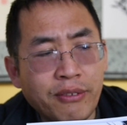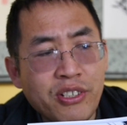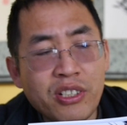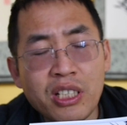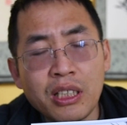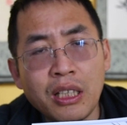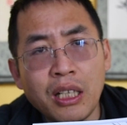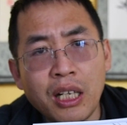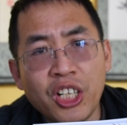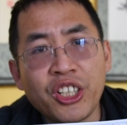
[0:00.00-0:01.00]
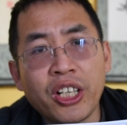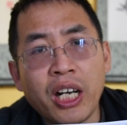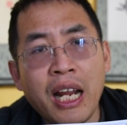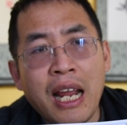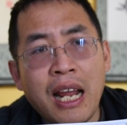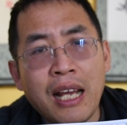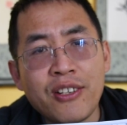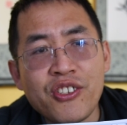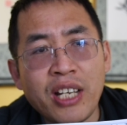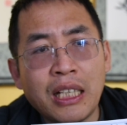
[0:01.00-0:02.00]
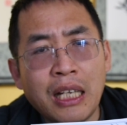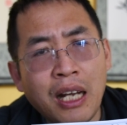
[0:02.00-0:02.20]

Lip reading: visited her and said,